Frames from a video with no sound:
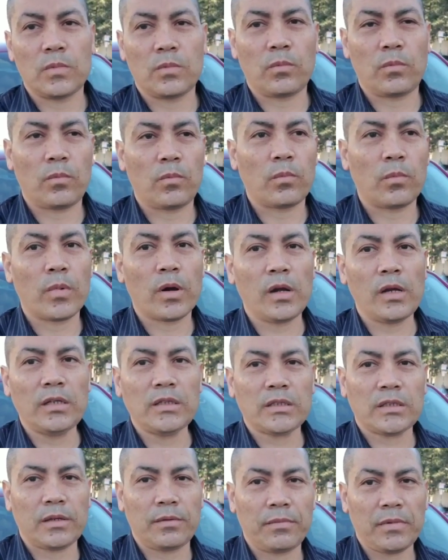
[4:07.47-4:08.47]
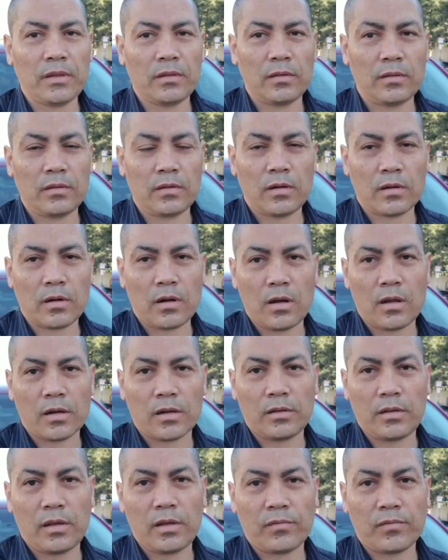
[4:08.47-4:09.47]
barely seven o'clock in the
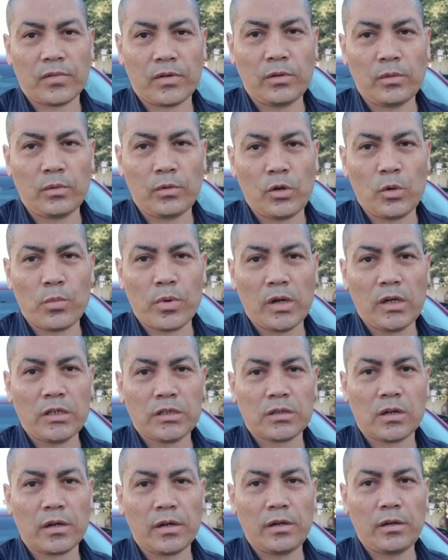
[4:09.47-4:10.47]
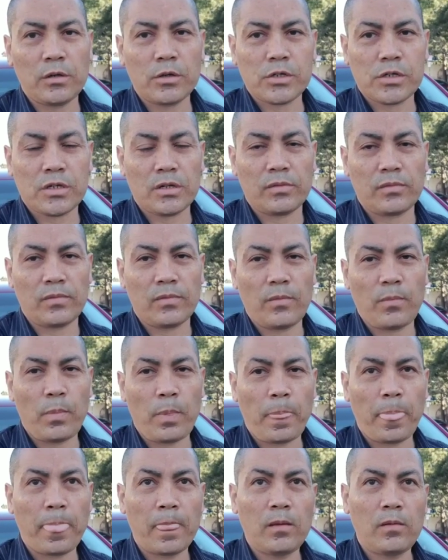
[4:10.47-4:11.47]
afternoon you're barely starting your shift
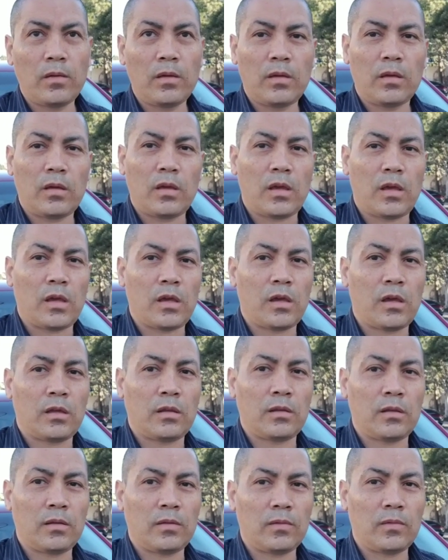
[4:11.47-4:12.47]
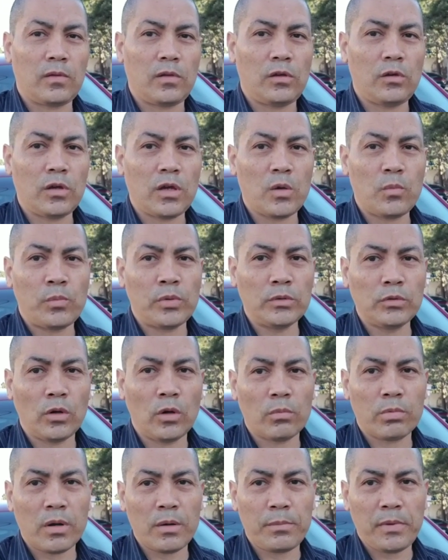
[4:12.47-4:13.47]
and you get pulled
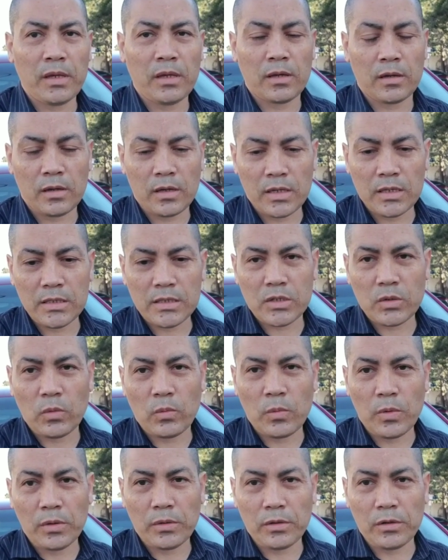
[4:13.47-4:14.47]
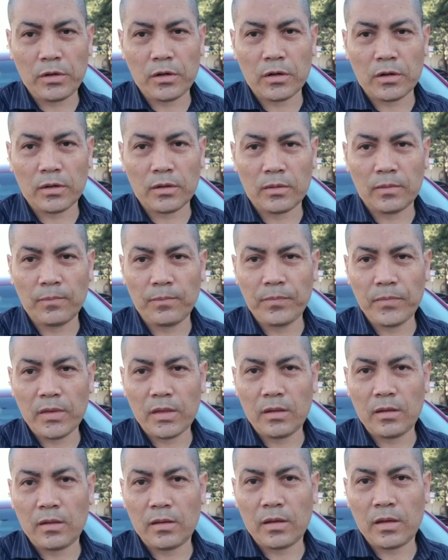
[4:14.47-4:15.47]
over because one of your
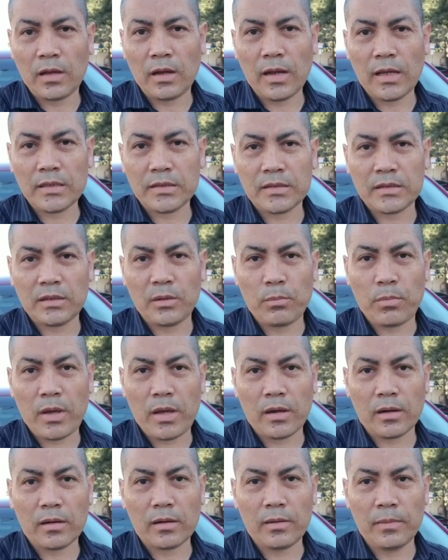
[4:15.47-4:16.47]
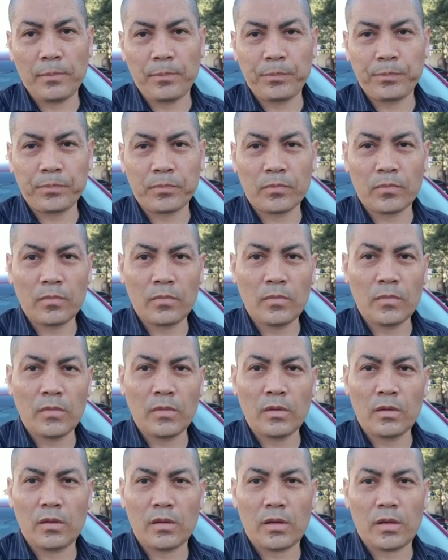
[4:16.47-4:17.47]
headlights in the back
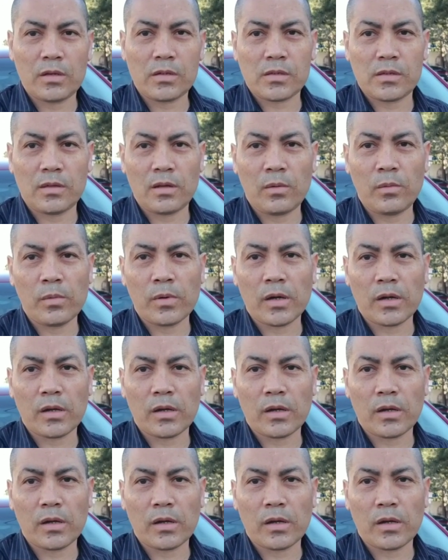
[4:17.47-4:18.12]
is not working